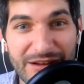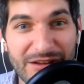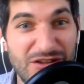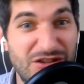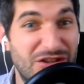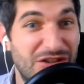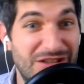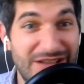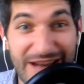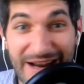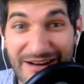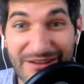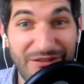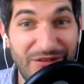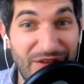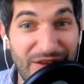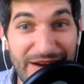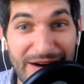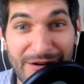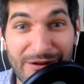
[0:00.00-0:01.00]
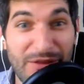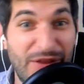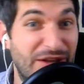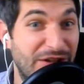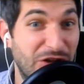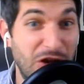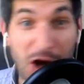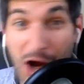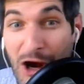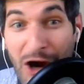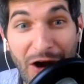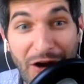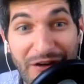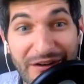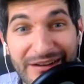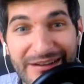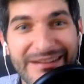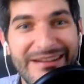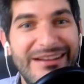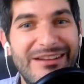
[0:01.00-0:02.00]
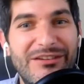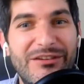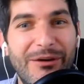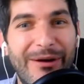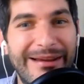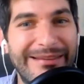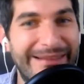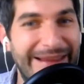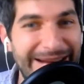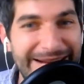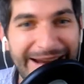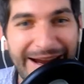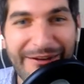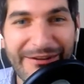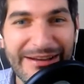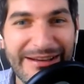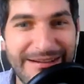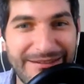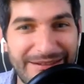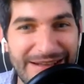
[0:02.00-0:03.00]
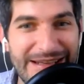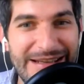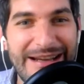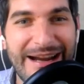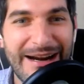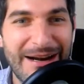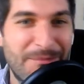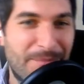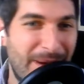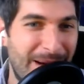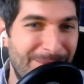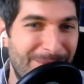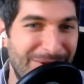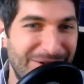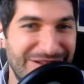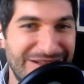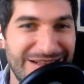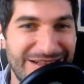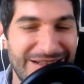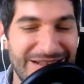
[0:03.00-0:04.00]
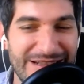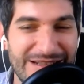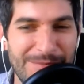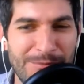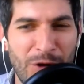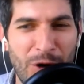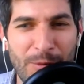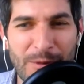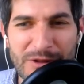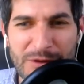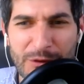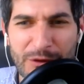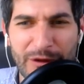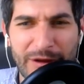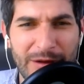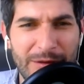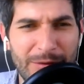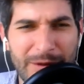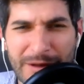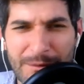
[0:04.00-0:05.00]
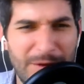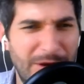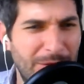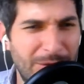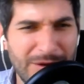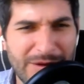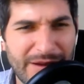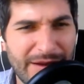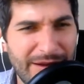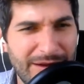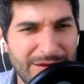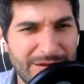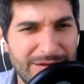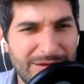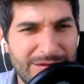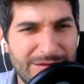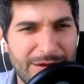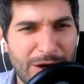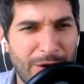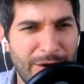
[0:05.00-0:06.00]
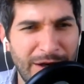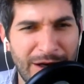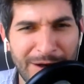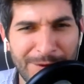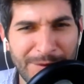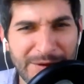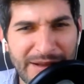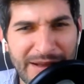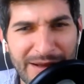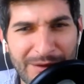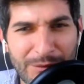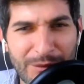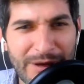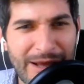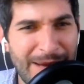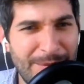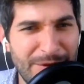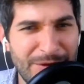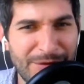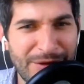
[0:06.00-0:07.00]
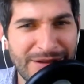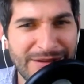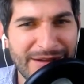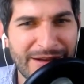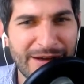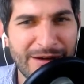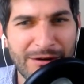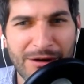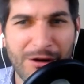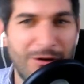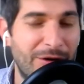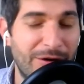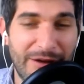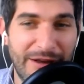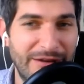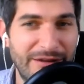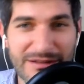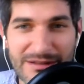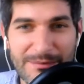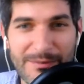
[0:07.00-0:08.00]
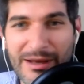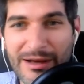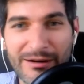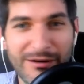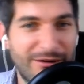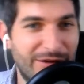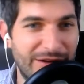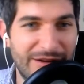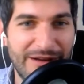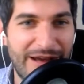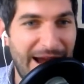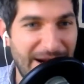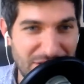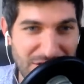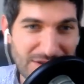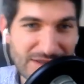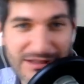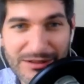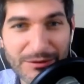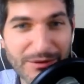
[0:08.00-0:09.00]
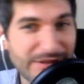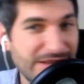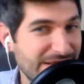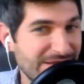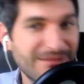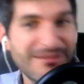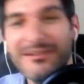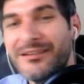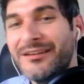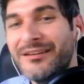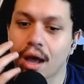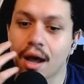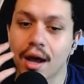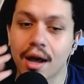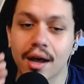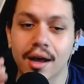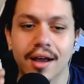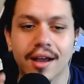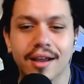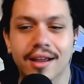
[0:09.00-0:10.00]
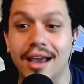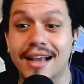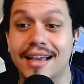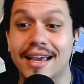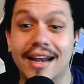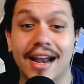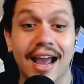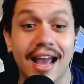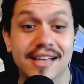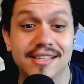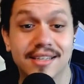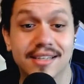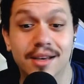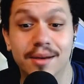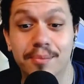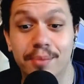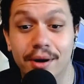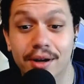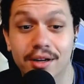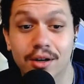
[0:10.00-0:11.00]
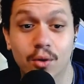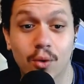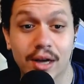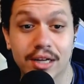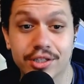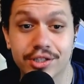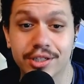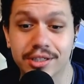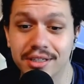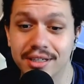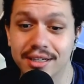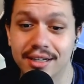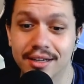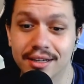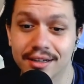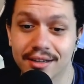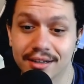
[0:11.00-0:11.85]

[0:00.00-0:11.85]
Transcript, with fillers: It's just kind of there and then gone. So I like how he he kind of peppers in these moments where you're like, wait a minute, what the hell's going on with that? What happened right there? Oh, okay, doesn't matter. Uh, action sequence. Uh, c- can I ask a bug question?